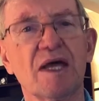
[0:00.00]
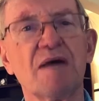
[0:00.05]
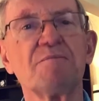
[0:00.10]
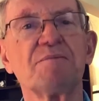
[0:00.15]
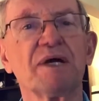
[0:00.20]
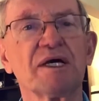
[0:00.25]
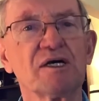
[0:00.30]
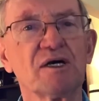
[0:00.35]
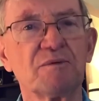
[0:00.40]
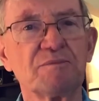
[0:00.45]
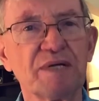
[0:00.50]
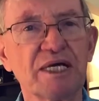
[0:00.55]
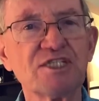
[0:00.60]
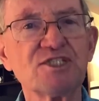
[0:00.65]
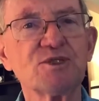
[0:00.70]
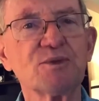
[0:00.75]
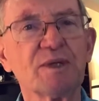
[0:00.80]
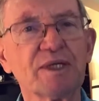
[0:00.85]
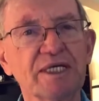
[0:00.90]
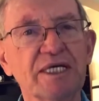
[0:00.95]
May God
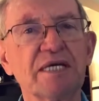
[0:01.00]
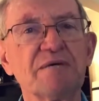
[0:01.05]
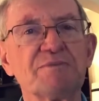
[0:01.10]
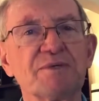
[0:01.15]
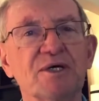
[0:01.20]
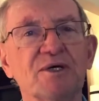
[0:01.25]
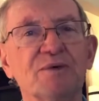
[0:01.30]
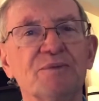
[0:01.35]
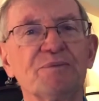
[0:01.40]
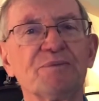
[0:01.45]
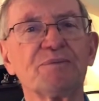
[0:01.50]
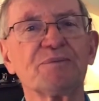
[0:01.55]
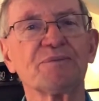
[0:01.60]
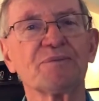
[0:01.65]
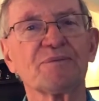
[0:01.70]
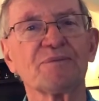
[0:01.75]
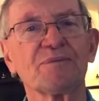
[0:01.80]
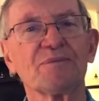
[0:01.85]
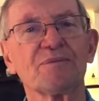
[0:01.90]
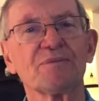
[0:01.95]
bless you and keep you,
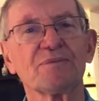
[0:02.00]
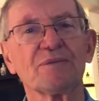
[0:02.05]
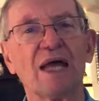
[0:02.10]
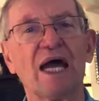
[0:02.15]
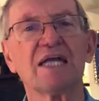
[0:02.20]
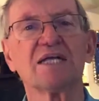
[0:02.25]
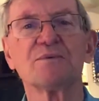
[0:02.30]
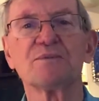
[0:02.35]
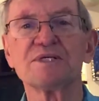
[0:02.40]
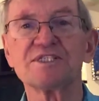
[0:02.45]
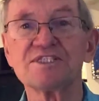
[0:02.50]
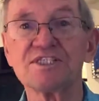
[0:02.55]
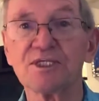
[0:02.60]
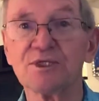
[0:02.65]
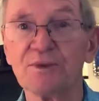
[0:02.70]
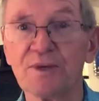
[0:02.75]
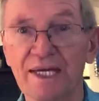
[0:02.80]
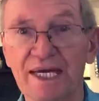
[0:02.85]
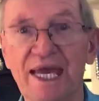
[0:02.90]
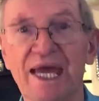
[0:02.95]
and I will see
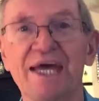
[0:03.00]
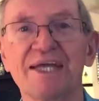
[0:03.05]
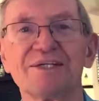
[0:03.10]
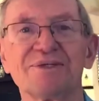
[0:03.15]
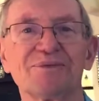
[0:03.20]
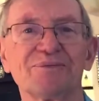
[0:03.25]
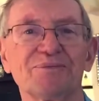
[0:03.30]
you again.